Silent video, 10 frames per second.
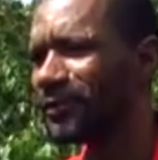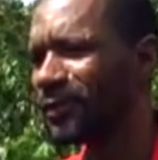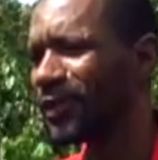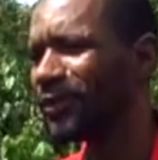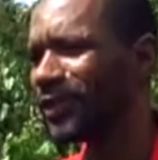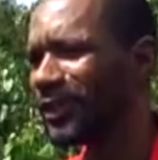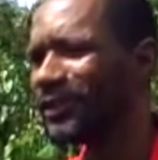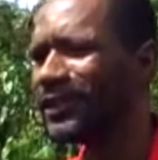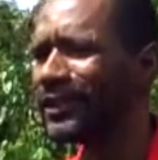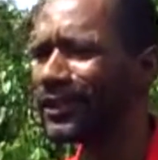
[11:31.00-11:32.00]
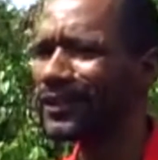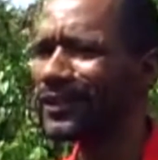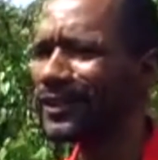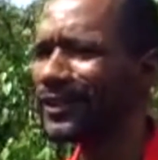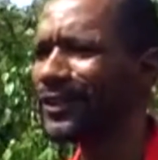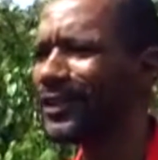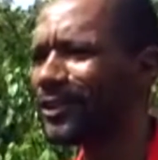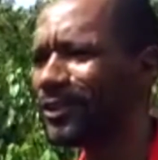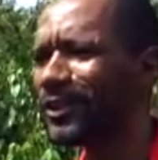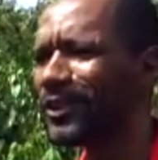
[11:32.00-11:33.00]
would have liked to see certain things done
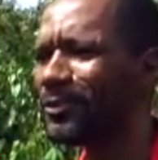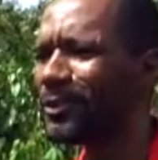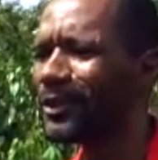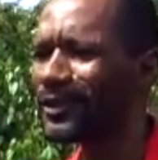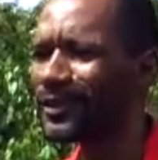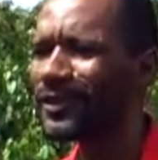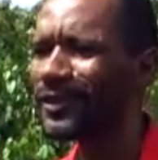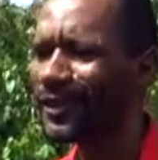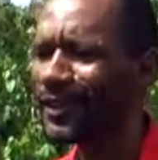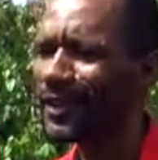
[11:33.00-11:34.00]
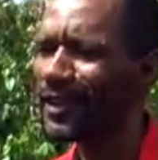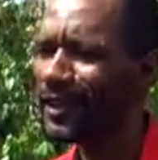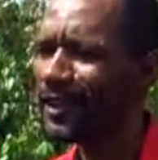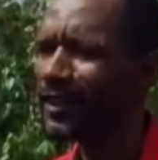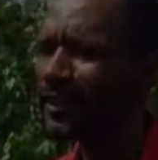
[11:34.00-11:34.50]
differently, but yeah.